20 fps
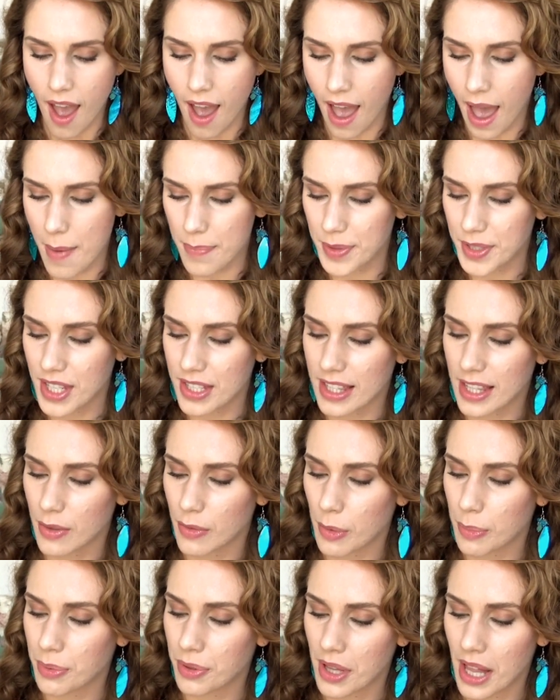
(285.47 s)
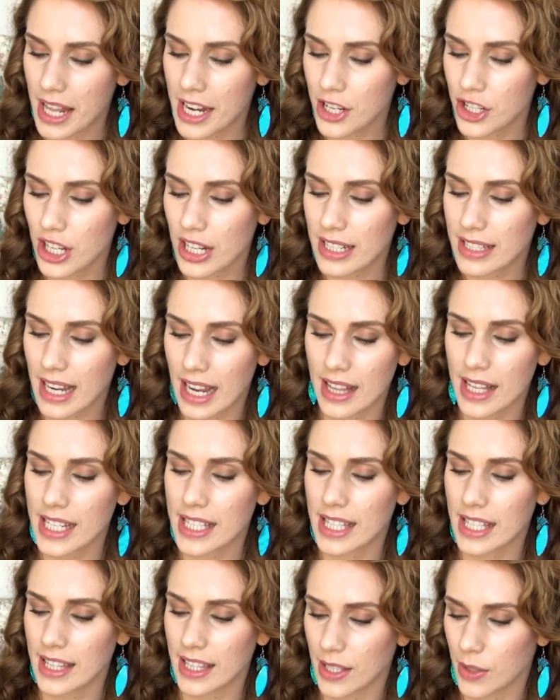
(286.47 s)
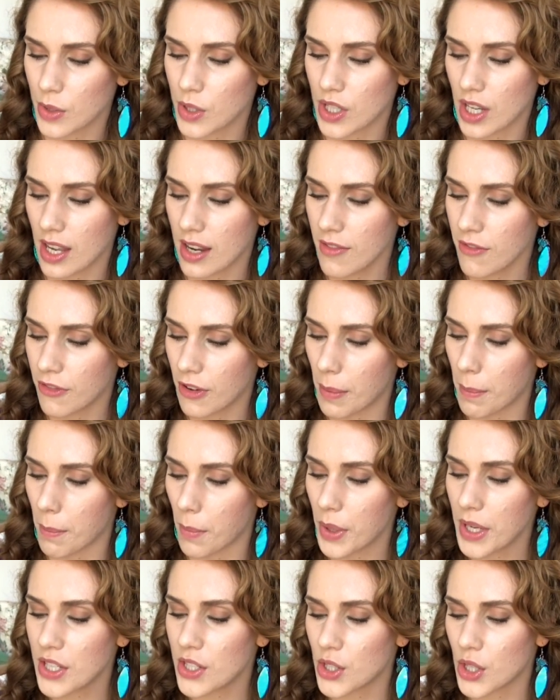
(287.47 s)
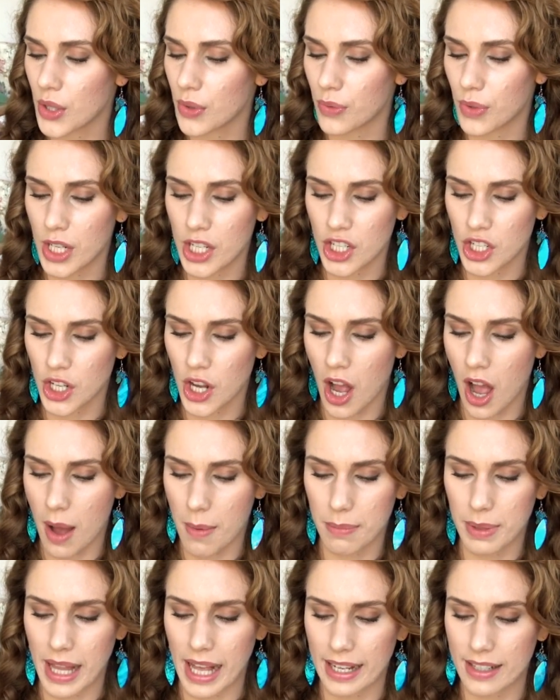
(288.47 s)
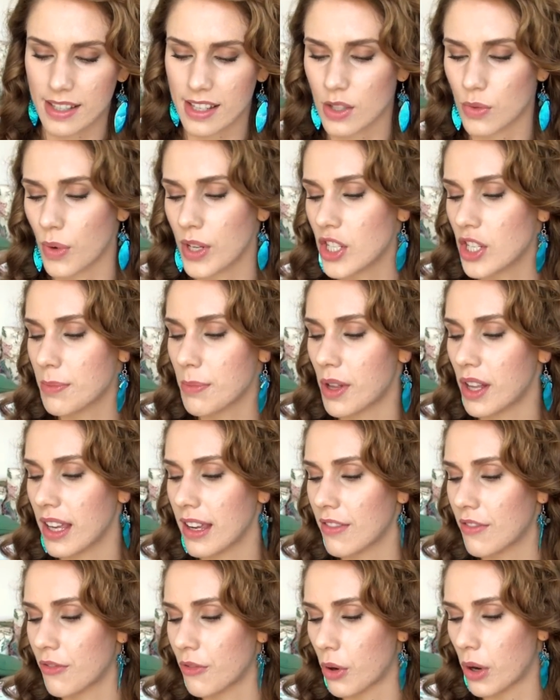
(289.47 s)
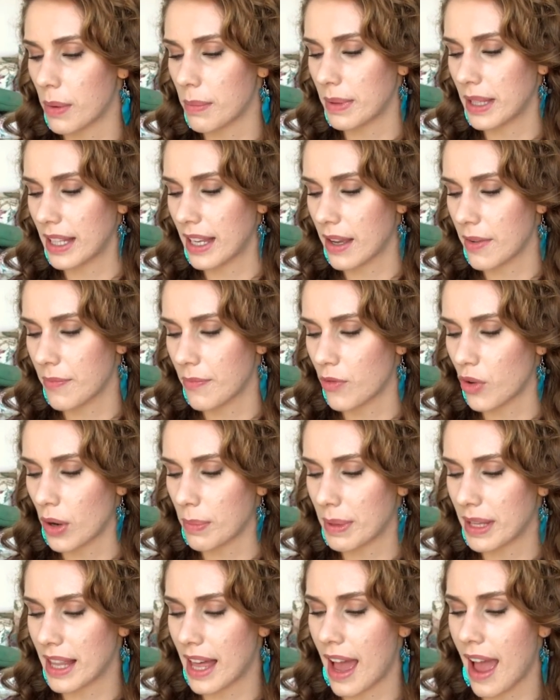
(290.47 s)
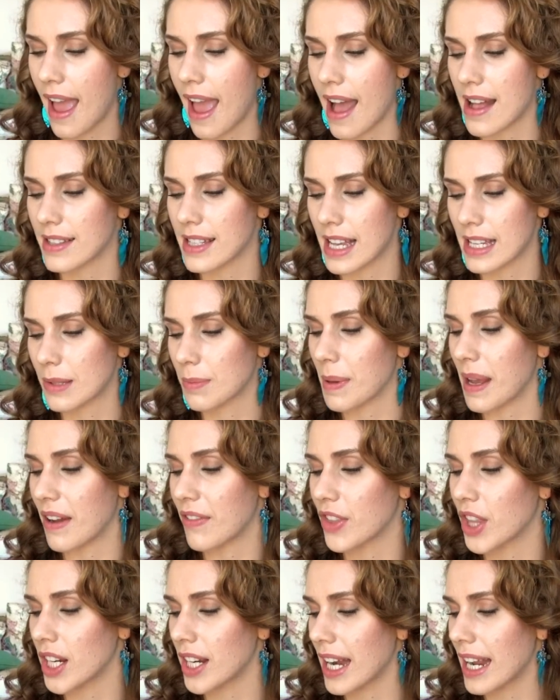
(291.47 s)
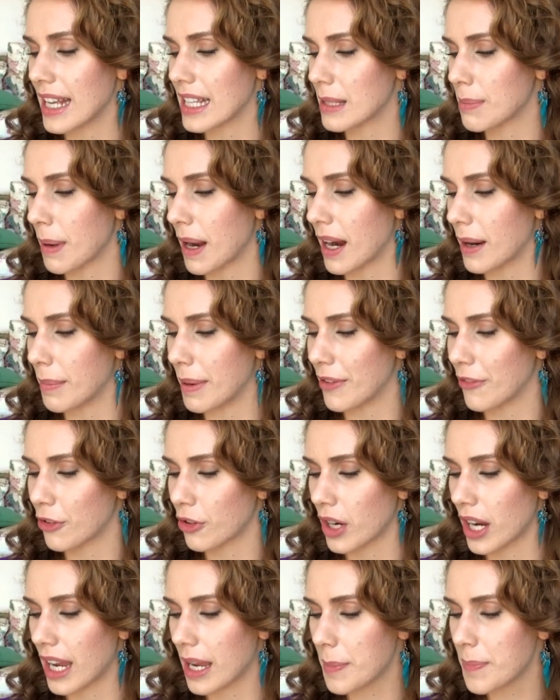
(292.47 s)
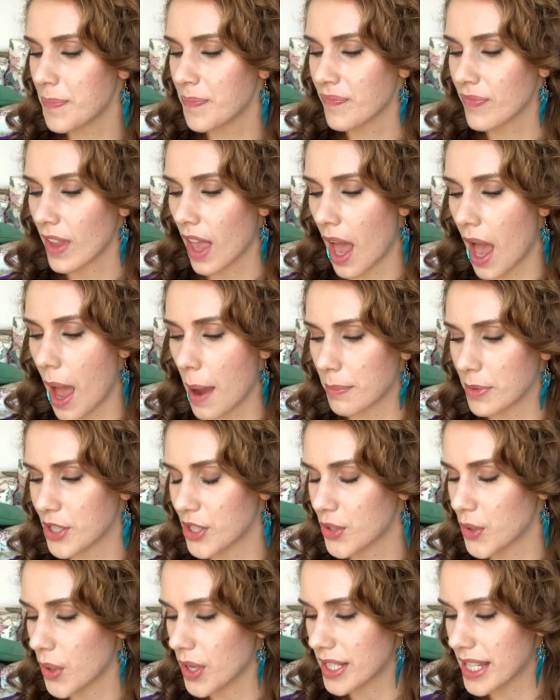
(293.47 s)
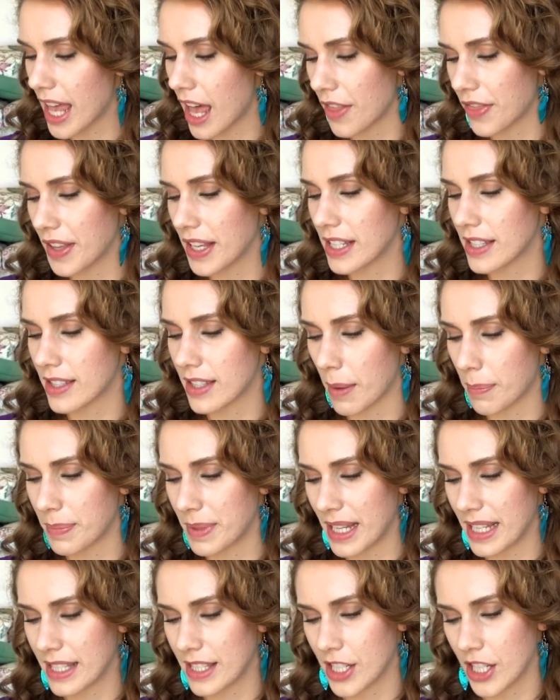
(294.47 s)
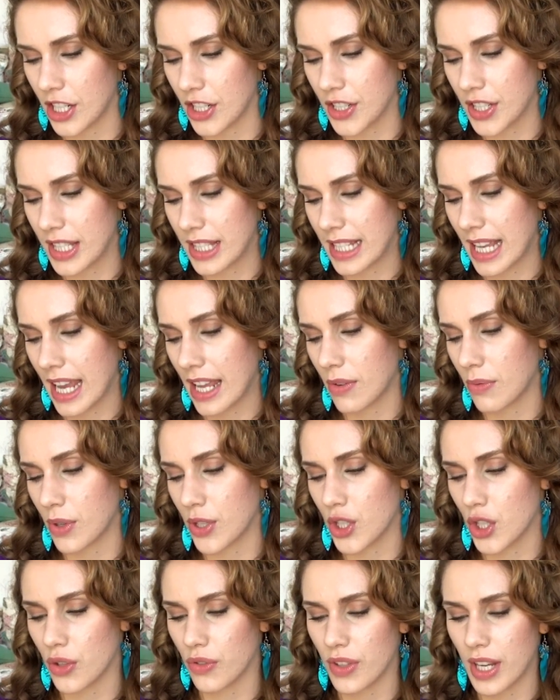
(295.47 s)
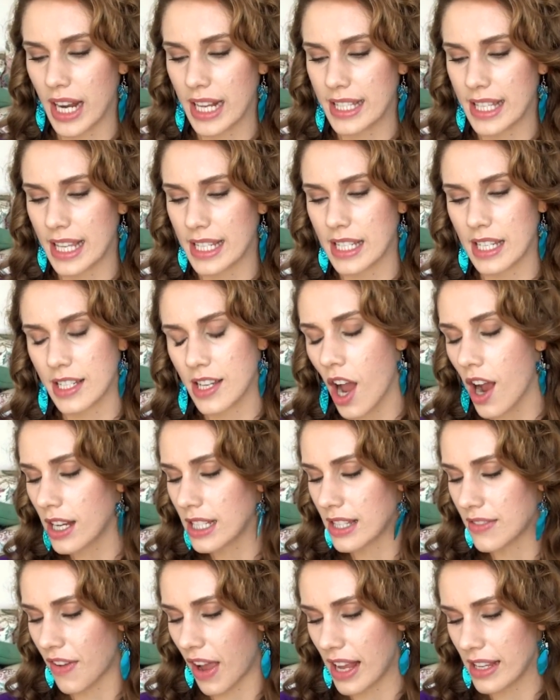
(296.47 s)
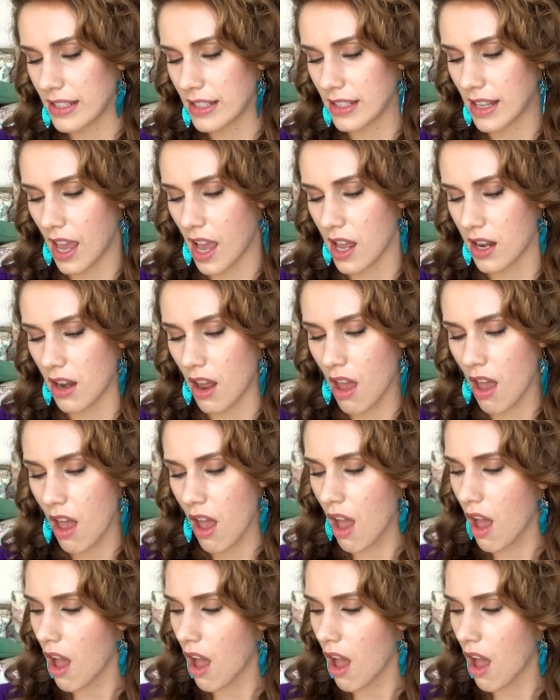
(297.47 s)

Um, this is the Replenishing Daily Solution for Moisture Rich Complex. This rich emollient formula has SPF 30, it's paraben free, um, restores healthy suppleness to your skin, rejuvenates and detoxifies skin.